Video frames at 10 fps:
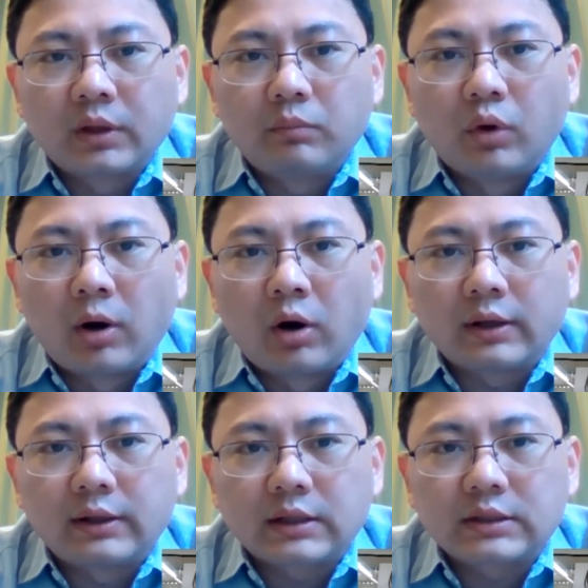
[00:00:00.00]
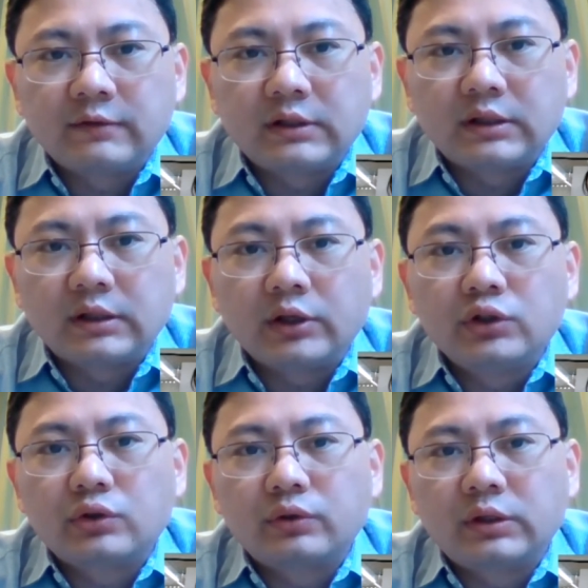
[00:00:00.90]
mobile connectivity
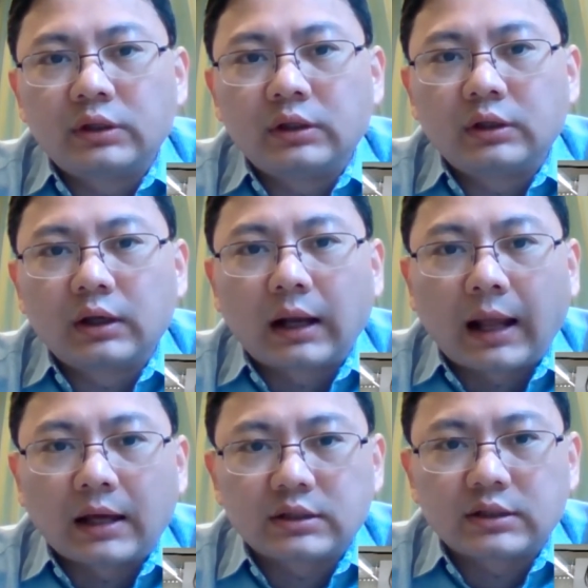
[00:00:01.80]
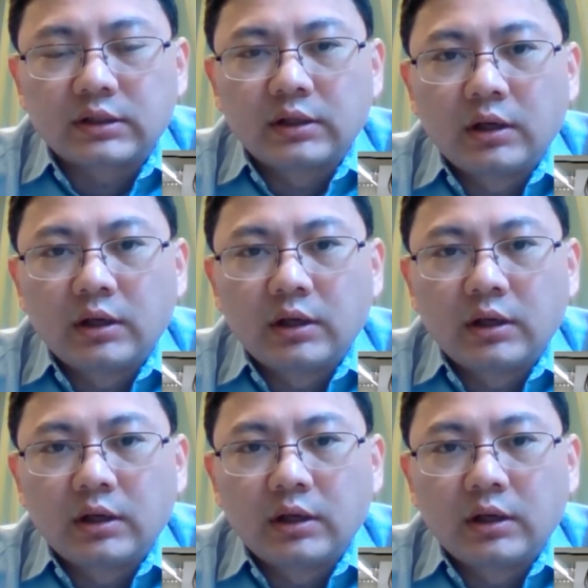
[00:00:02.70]
into the glasses.